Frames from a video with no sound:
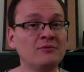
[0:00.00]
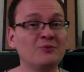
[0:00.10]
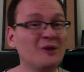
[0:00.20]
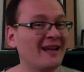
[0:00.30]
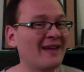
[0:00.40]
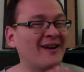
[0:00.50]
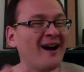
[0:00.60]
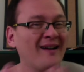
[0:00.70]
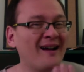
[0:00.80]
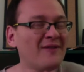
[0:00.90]
we can have
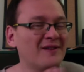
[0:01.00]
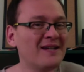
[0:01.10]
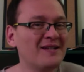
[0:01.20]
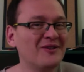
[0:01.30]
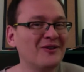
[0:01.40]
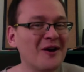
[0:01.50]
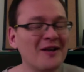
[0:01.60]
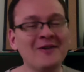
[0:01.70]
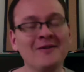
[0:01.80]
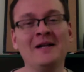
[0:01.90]
a conversation going on
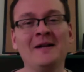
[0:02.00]
here.